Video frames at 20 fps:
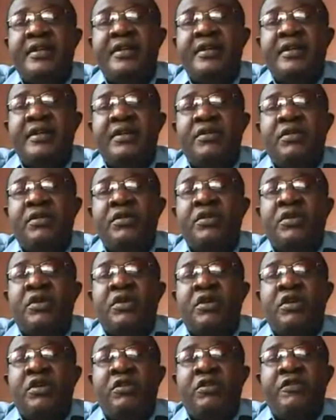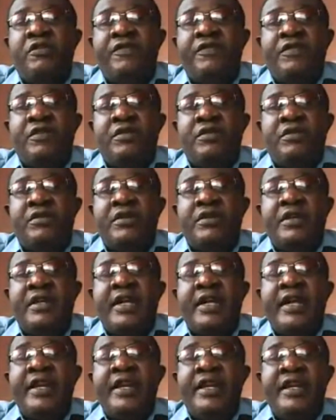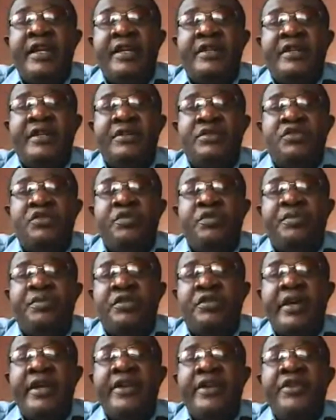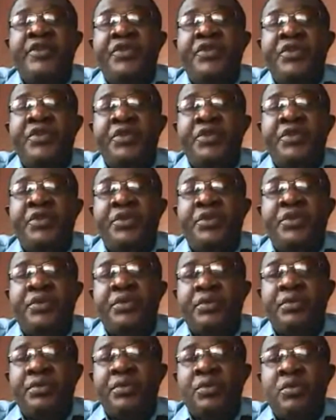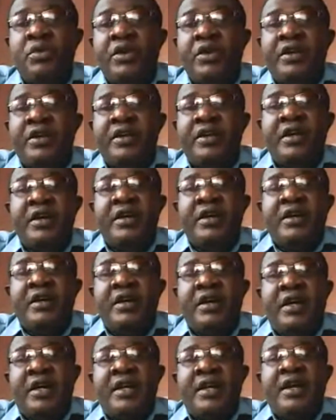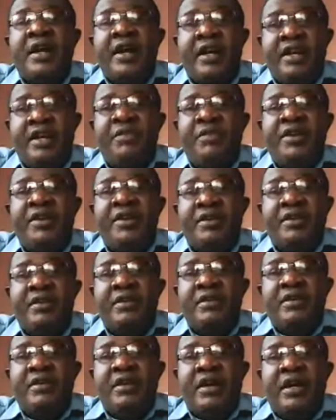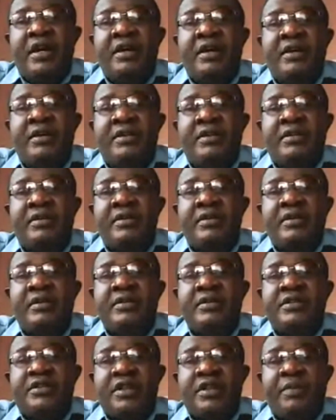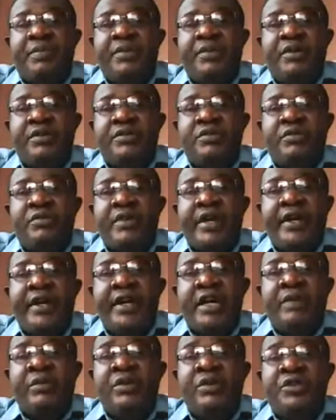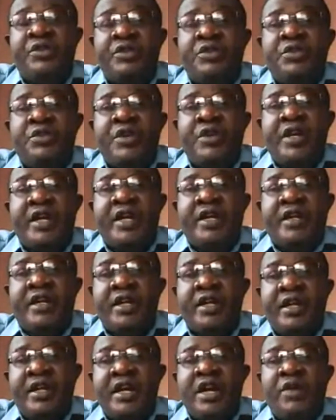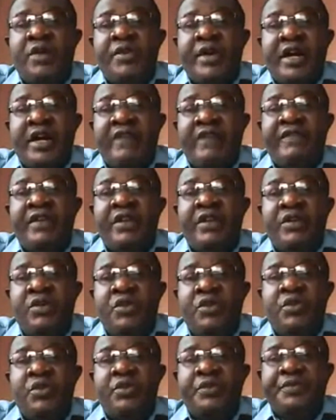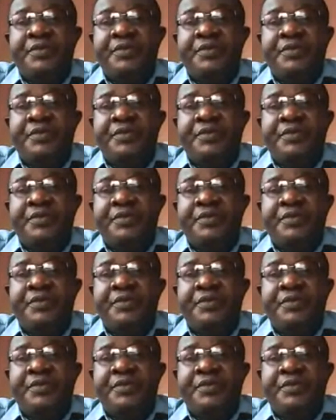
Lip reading: or called for the need to put up a new one. And admin and support were able to do that, and now we have a new